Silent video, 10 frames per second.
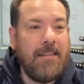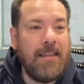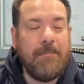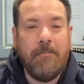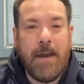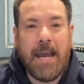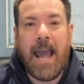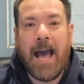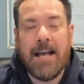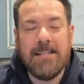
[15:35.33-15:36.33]
they
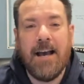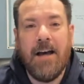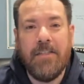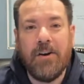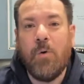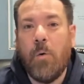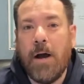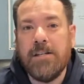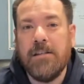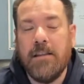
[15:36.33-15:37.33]
may ask other
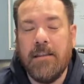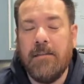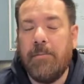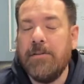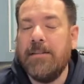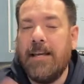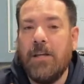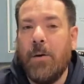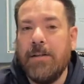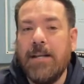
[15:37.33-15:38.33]
questions. The person at
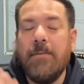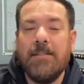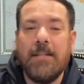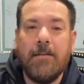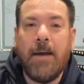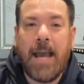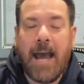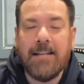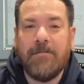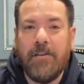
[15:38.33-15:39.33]
the U.S. Embassy may
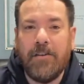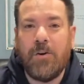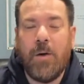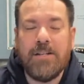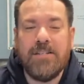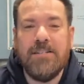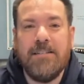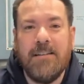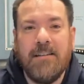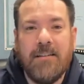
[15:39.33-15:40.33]
ask further
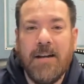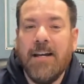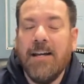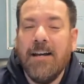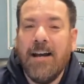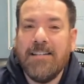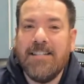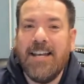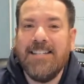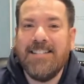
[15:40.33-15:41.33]
questions to
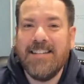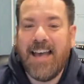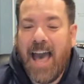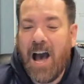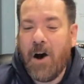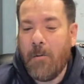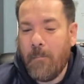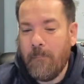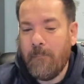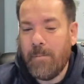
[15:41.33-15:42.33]
assess
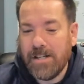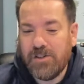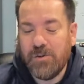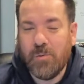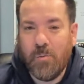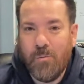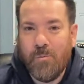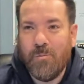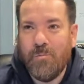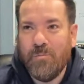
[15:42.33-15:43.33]
how much
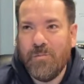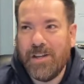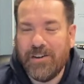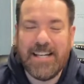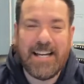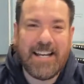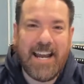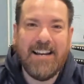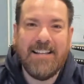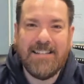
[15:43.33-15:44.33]
you're
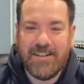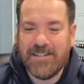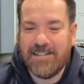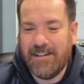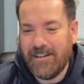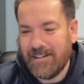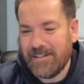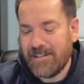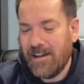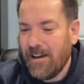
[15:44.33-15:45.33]
dedicated to your
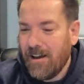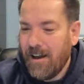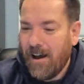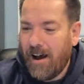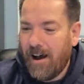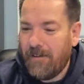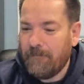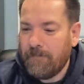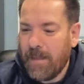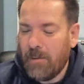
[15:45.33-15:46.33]
studies.
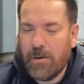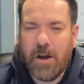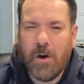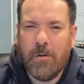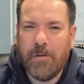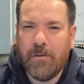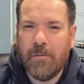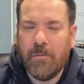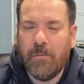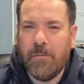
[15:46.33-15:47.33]
And we'll go
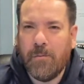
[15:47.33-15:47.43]
over